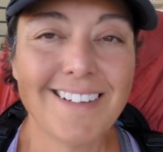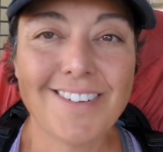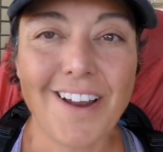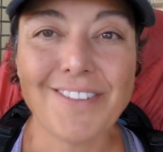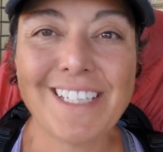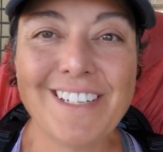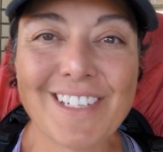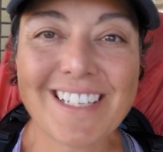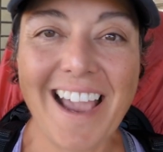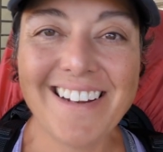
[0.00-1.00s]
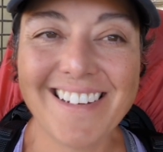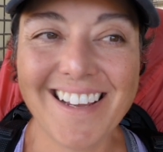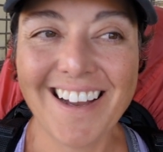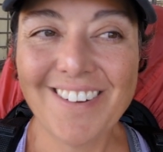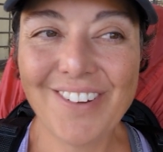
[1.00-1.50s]
Traveling here is kind of
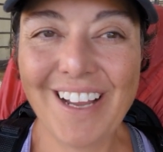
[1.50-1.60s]
tough.